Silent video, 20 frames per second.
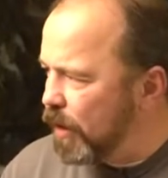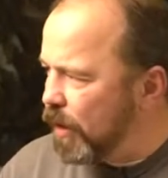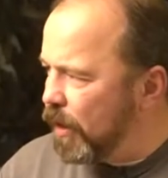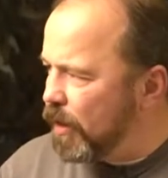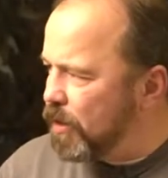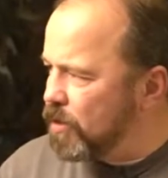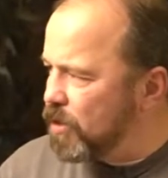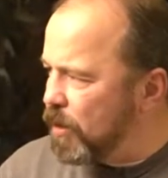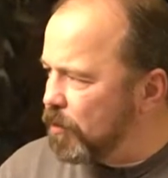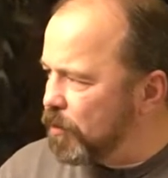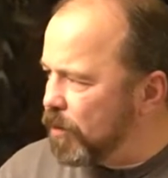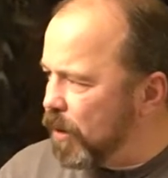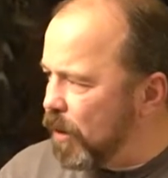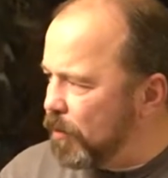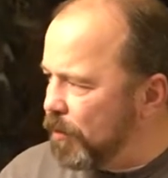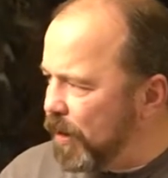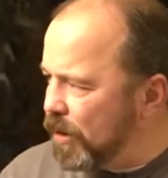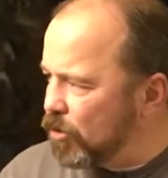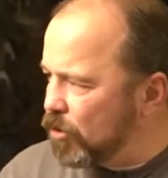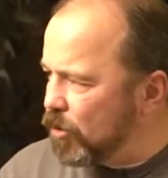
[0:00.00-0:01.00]
Except uh,
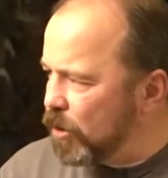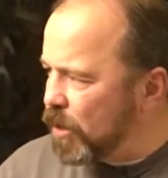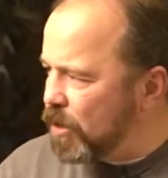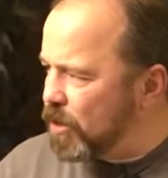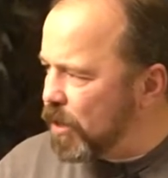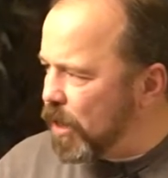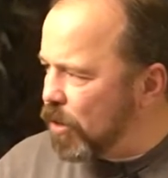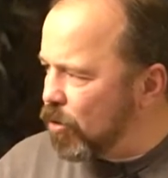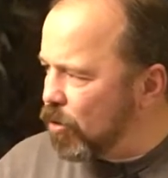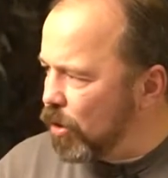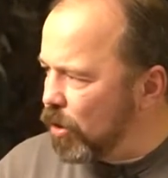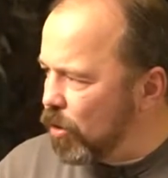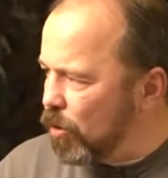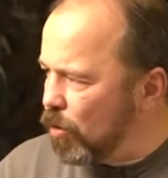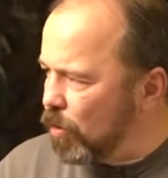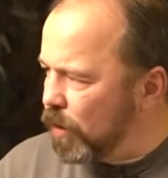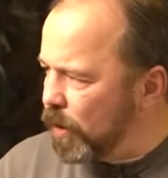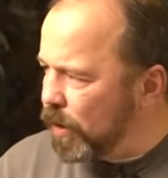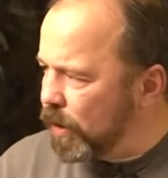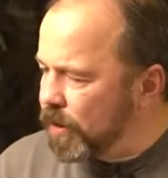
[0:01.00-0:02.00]
Methodist, they call it
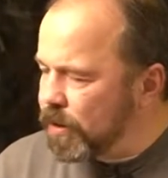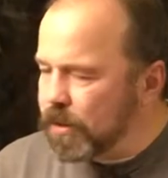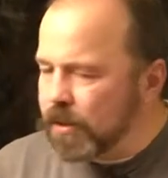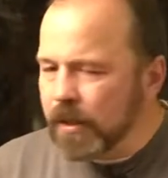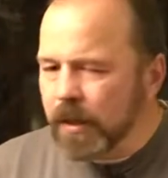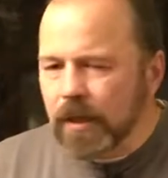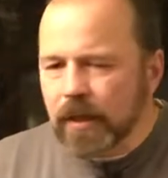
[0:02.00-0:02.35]
holiness.